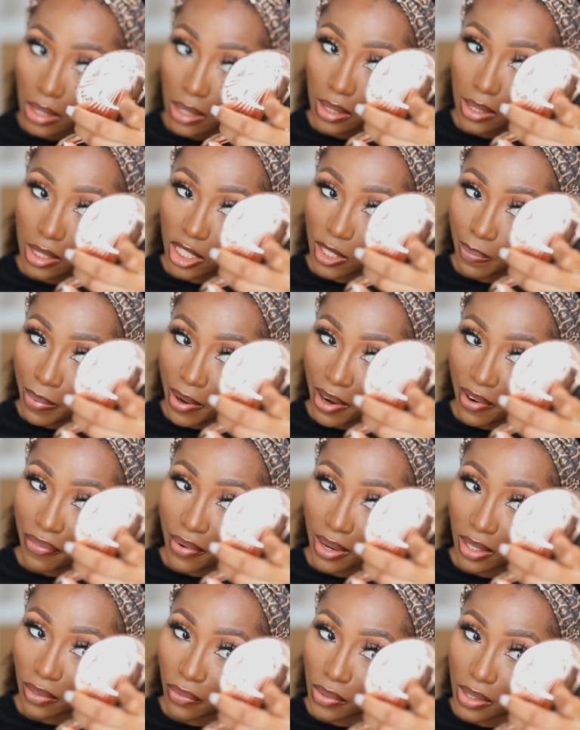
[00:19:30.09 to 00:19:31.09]
it's
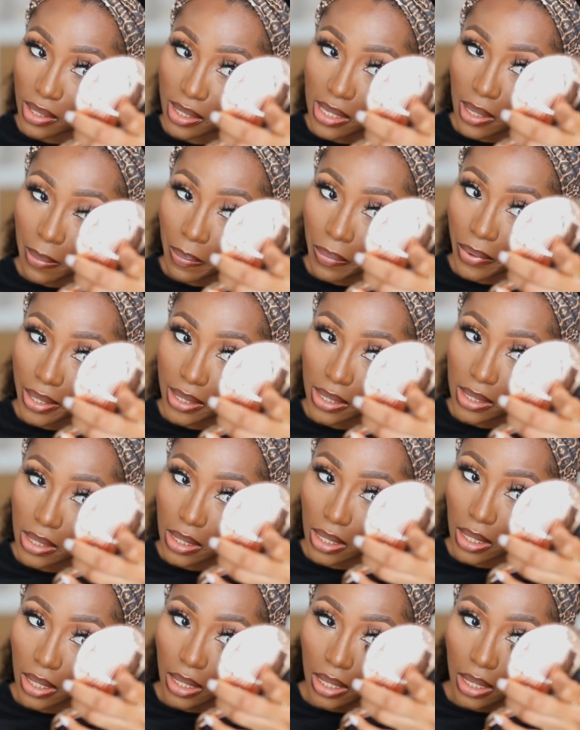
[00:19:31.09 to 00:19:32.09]
perfect for
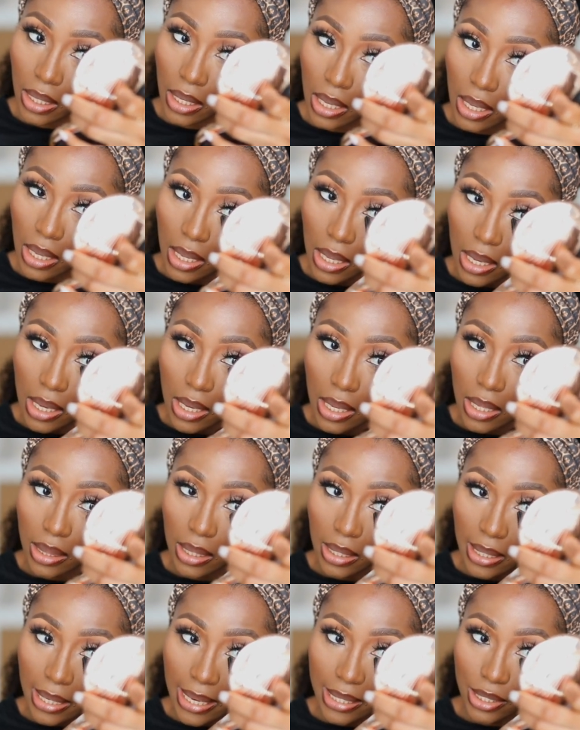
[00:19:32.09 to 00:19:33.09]
separating
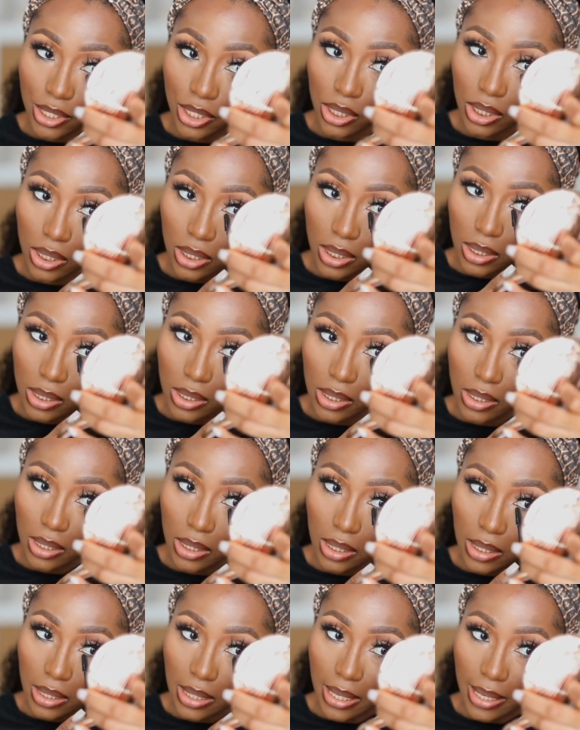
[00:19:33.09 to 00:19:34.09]
the lashes
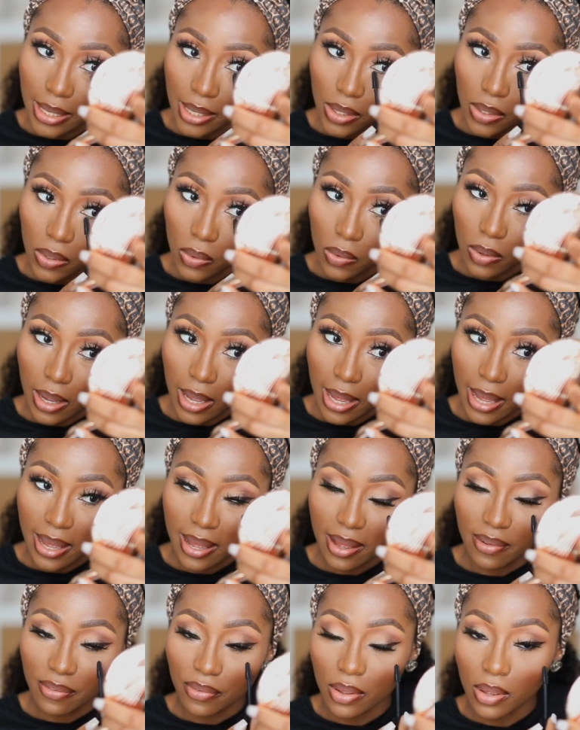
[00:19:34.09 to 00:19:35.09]
that you
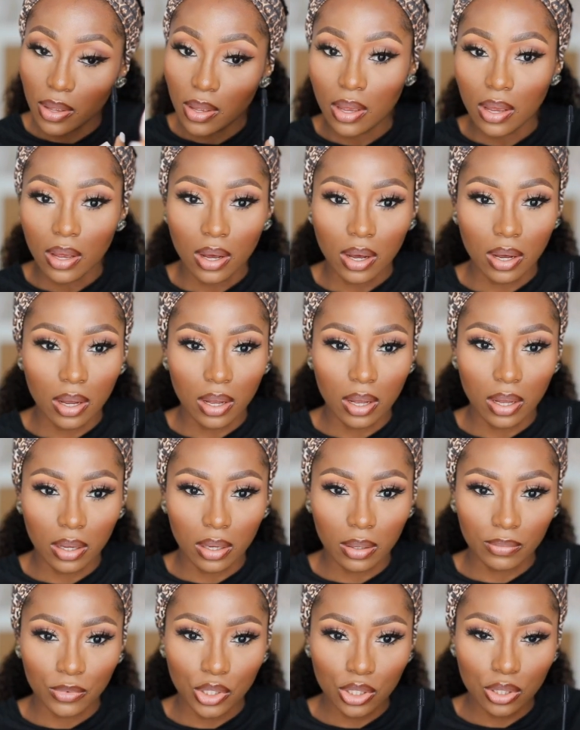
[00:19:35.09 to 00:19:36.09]
have,
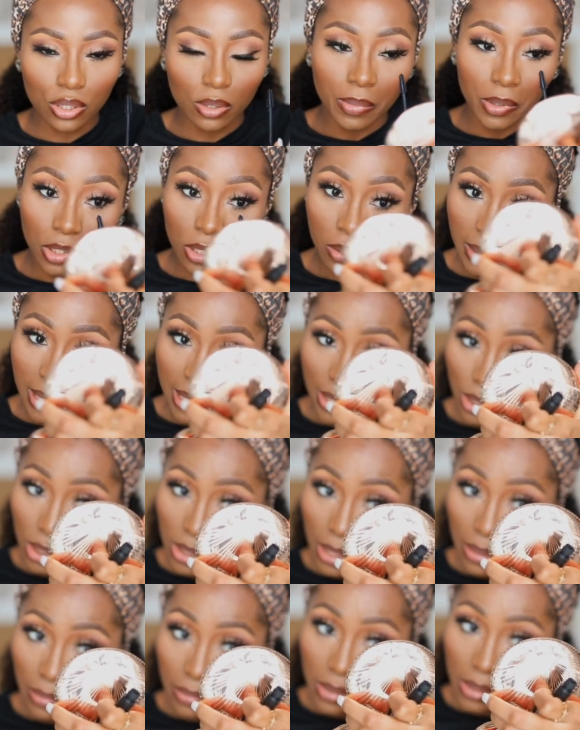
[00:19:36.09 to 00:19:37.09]
just your bottom
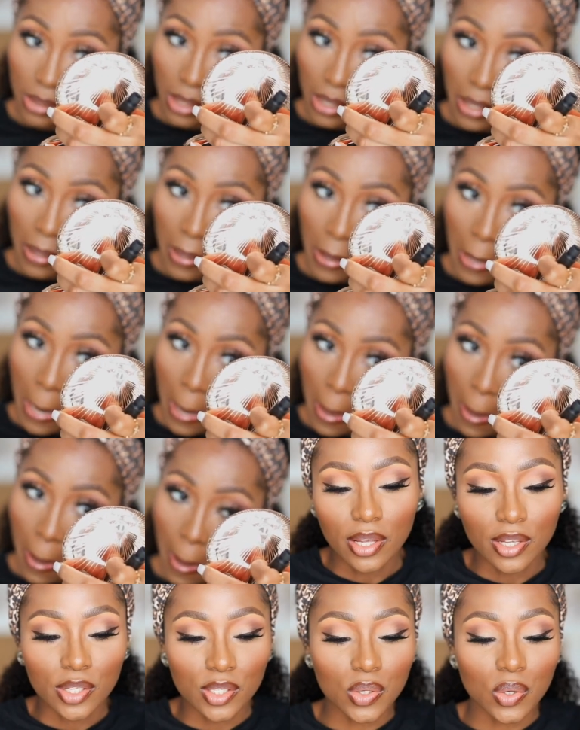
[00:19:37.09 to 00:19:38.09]
lashes, I would say.
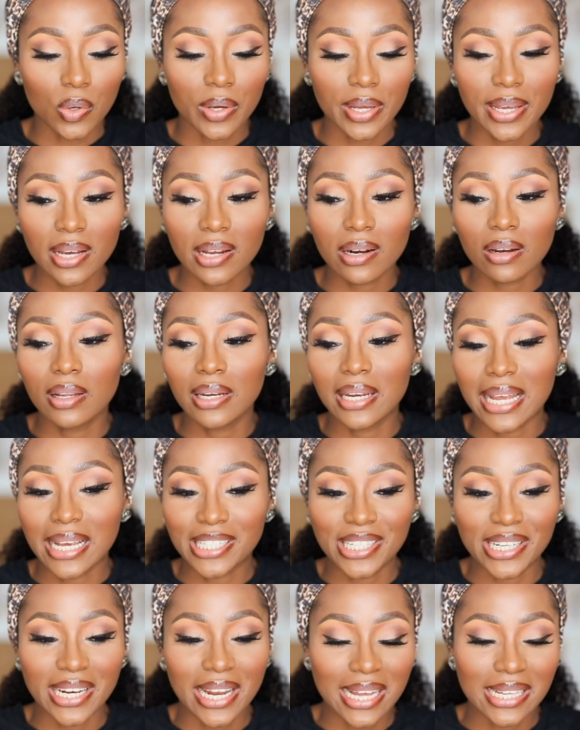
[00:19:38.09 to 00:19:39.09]
So Inglot
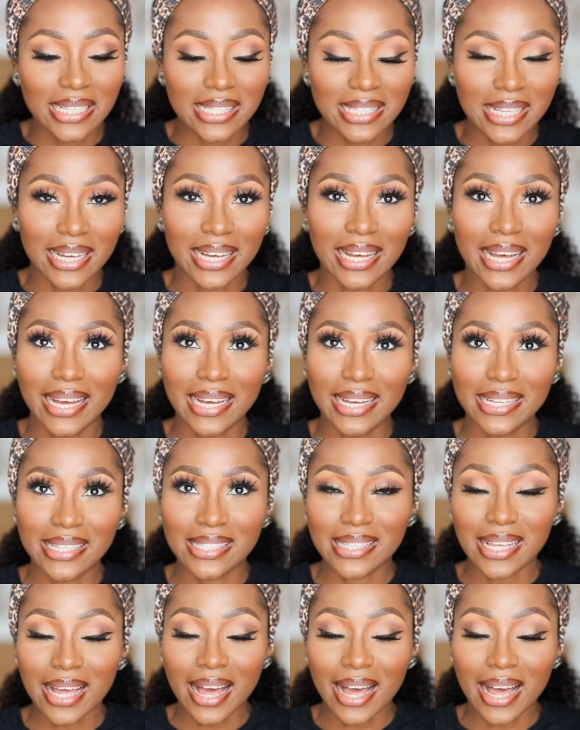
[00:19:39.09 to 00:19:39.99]
Lash Enhancer, guys,